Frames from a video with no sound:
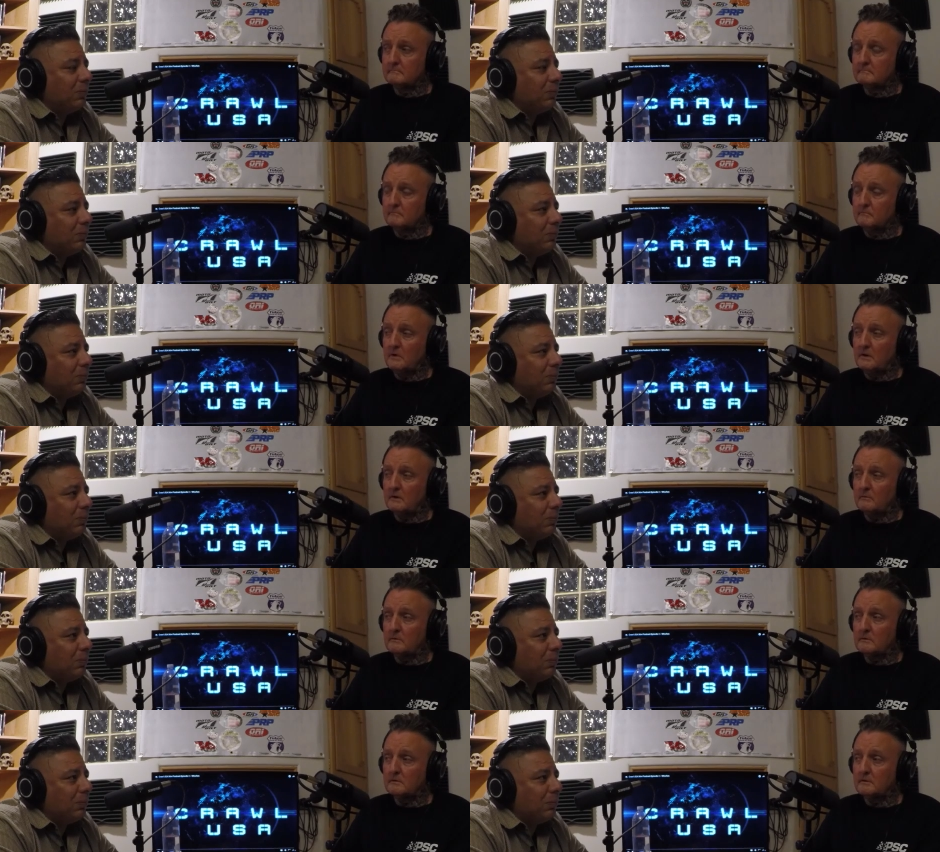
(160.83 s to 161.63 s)

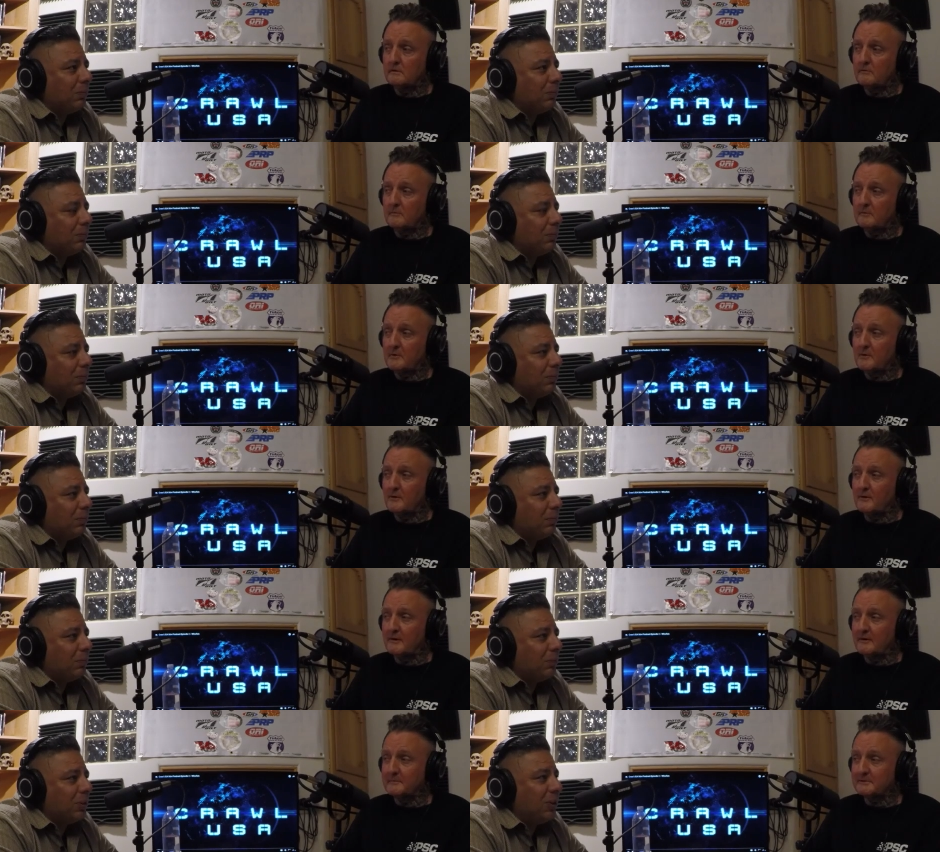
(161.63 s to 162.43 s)
Speaker 1: Yeah, we're in different
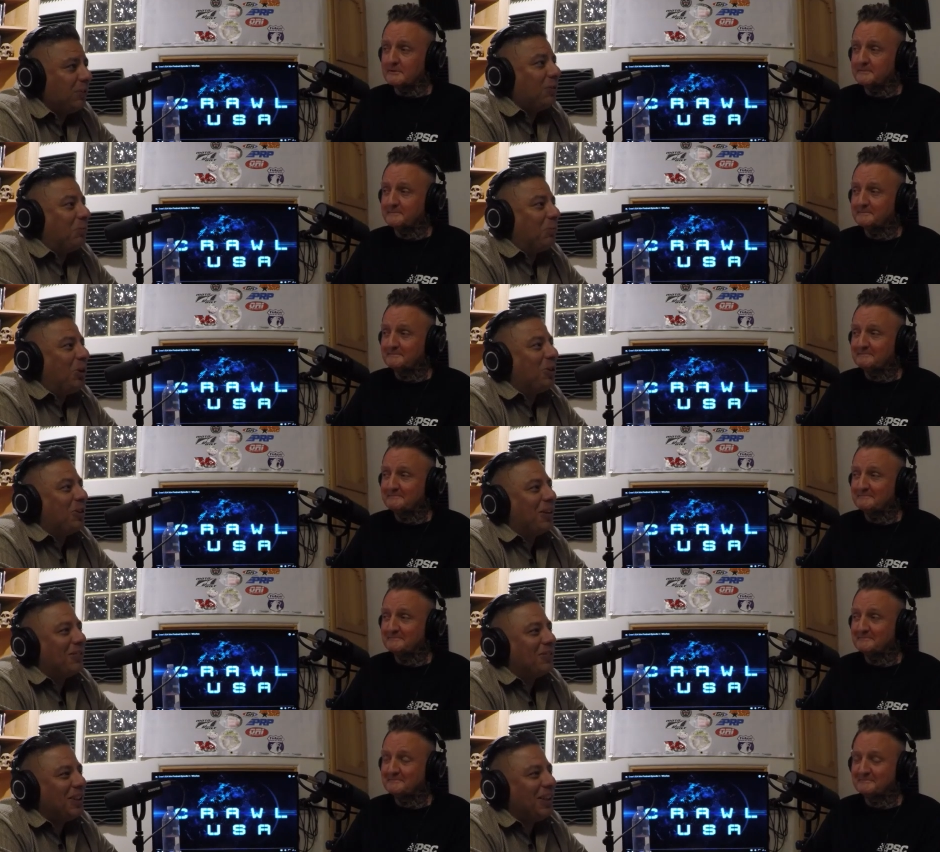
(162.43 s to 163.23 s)
programs. Different
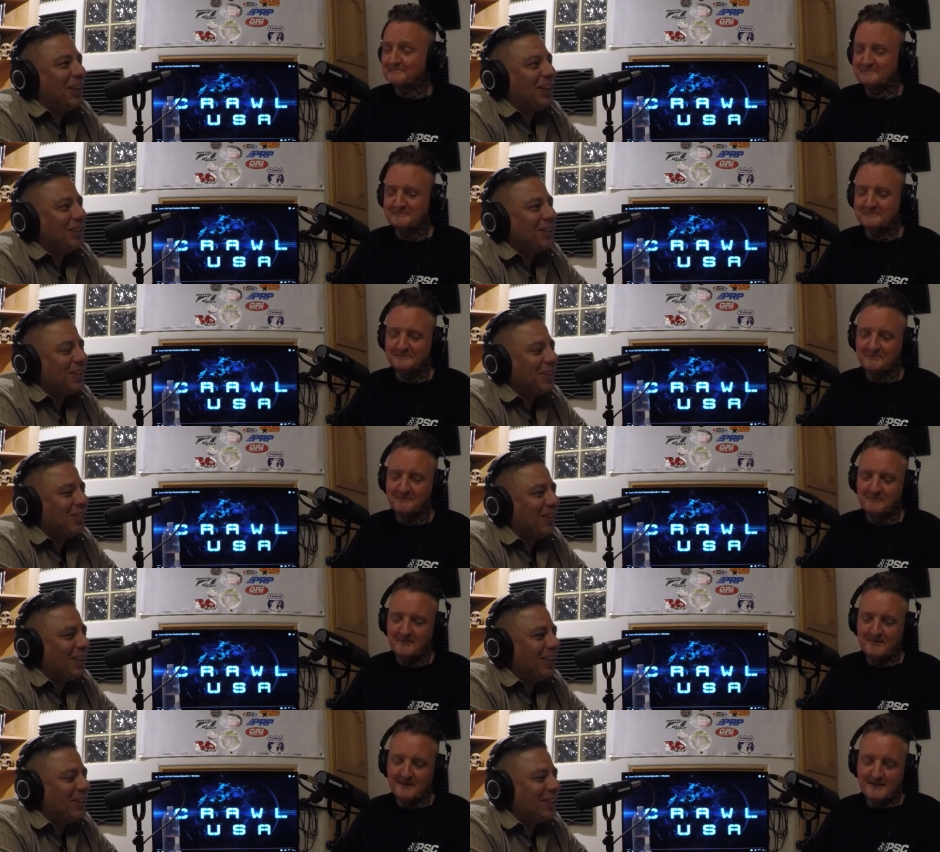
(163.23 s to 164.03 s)
Speaker 2: programs. Yeah, that's a good
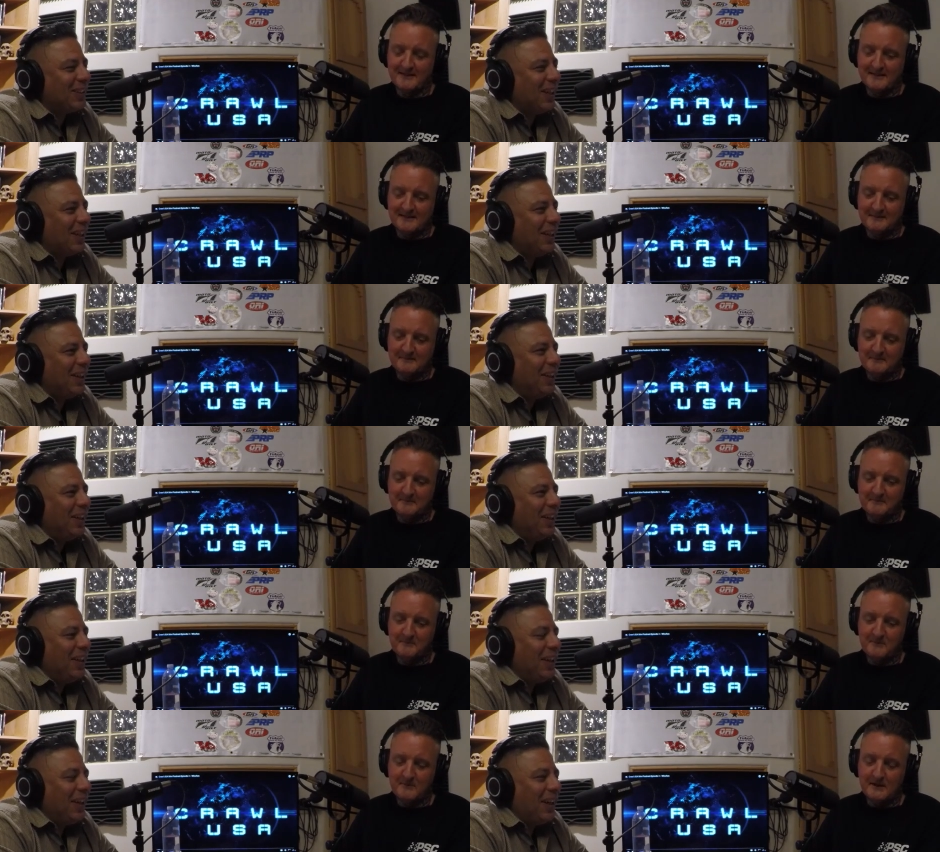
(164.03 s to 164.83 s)
way to say it.
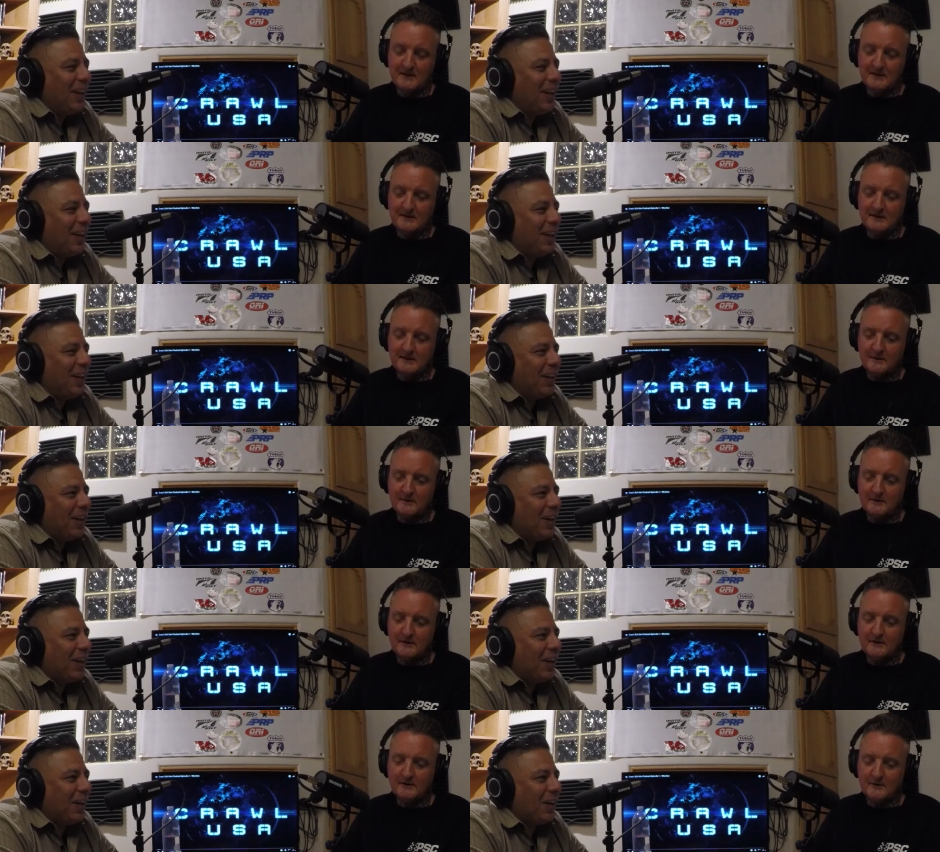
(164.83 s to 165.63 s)
Speaker 1: And I think
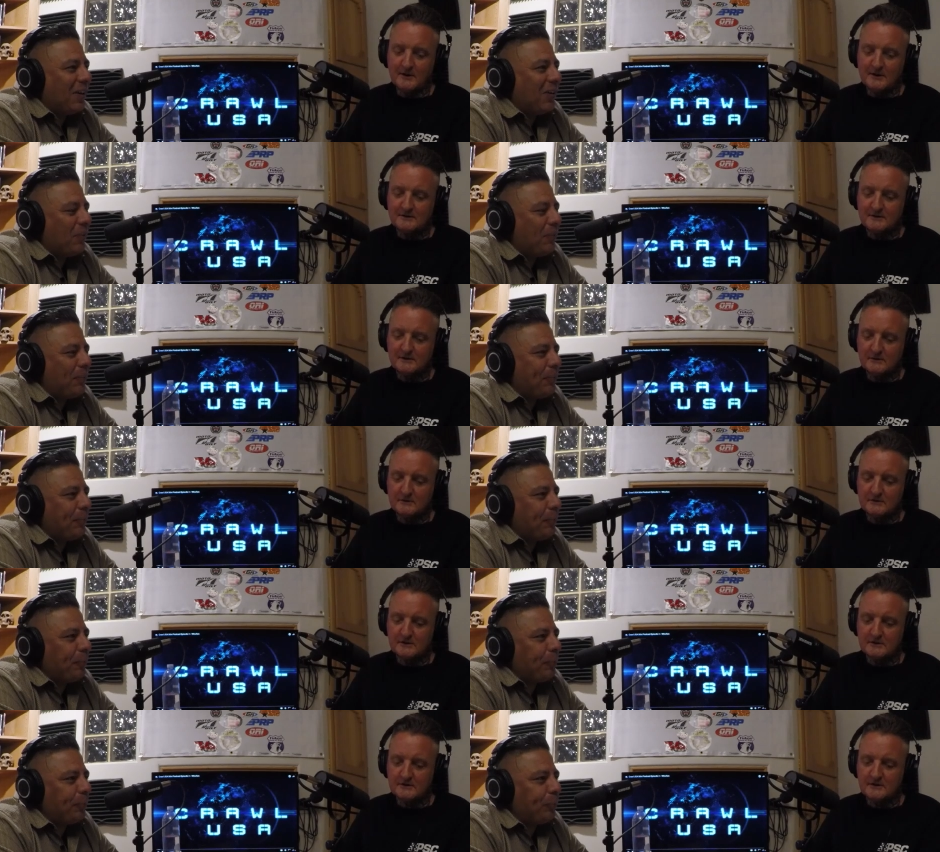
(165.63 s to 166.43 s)
you know that's
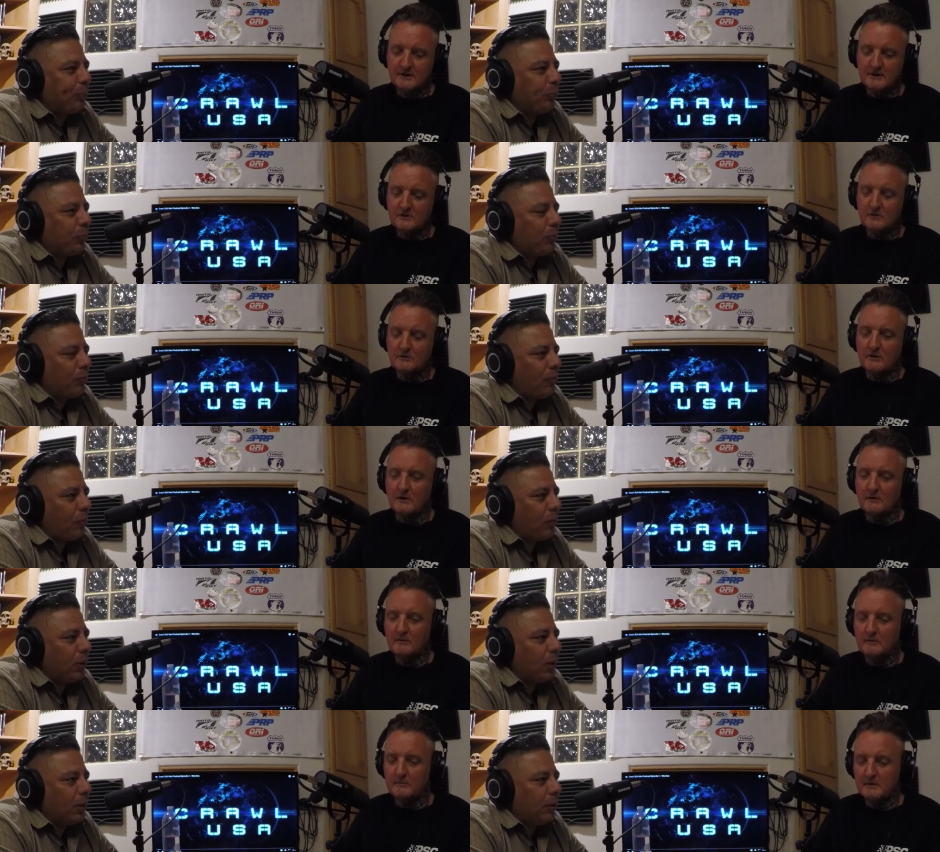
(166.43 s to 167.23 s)
there's a distinction, right?
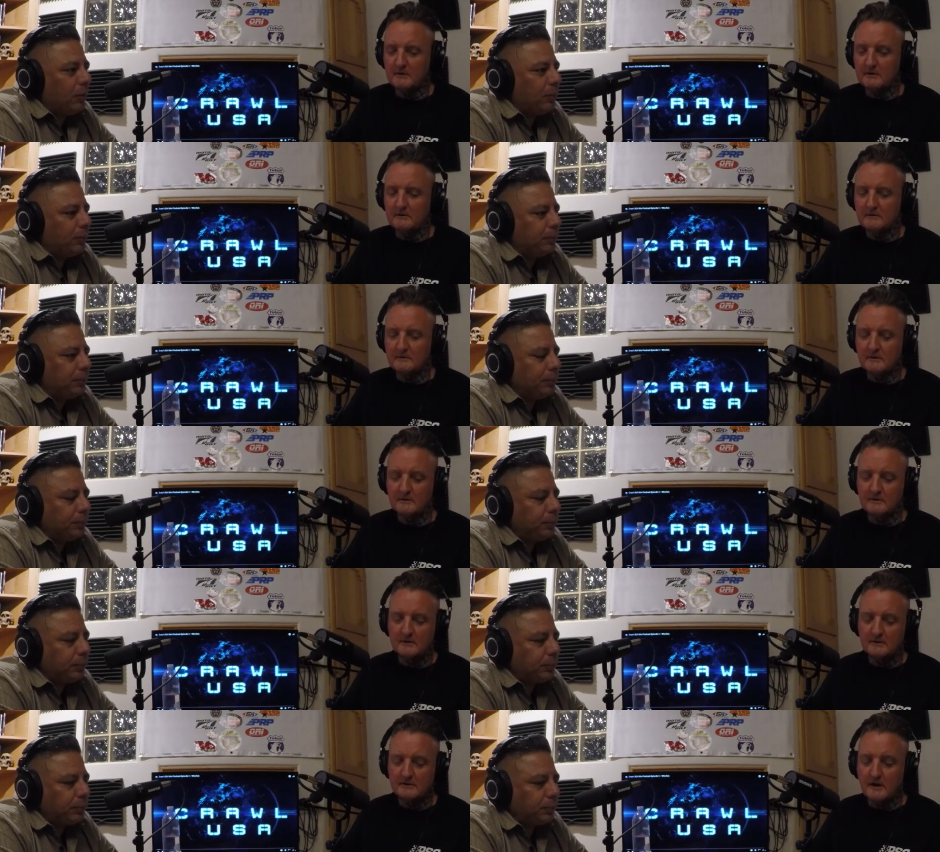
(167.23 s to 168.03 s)
I mean, the,
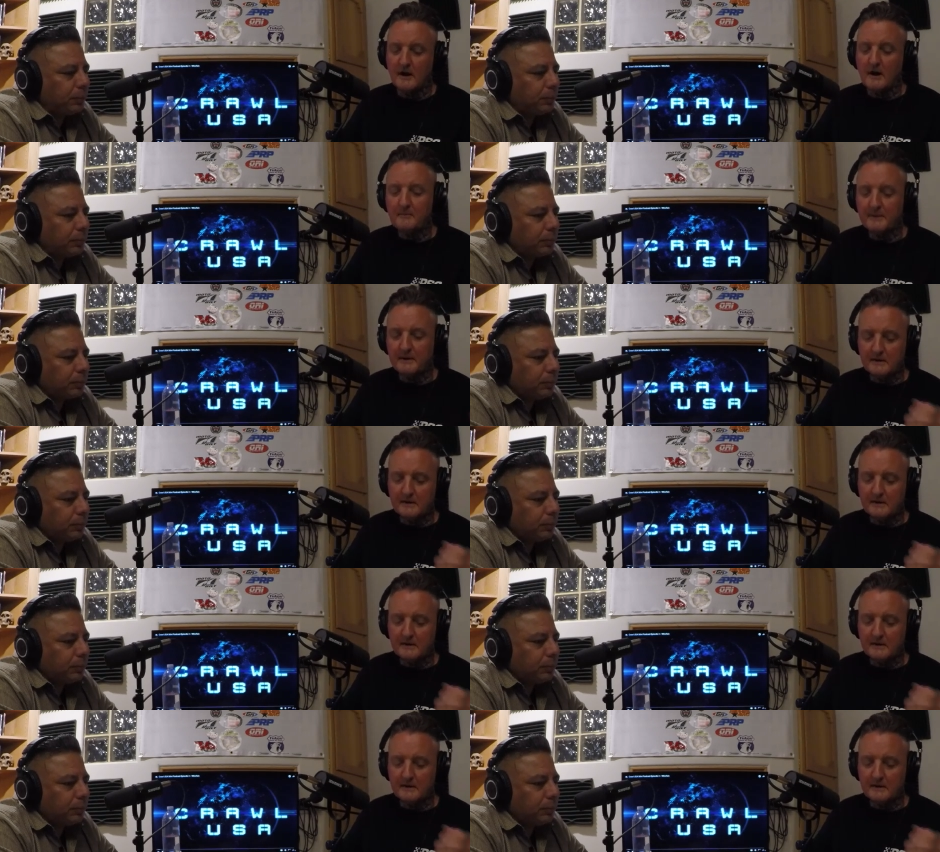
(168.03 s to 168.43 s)
the topic